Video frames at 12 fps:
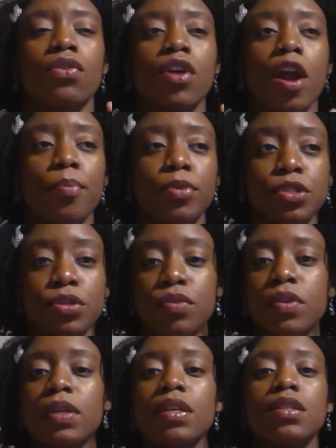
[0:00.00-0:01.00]
the
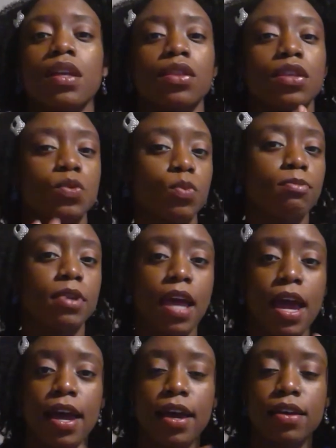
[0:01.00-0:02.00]
opportunities that these women
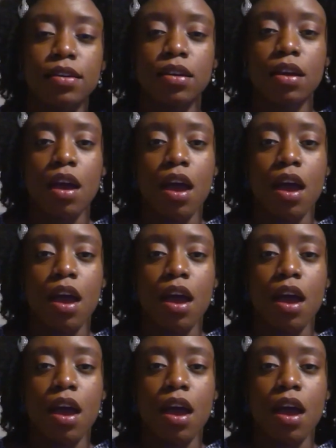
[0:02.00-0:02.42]
had.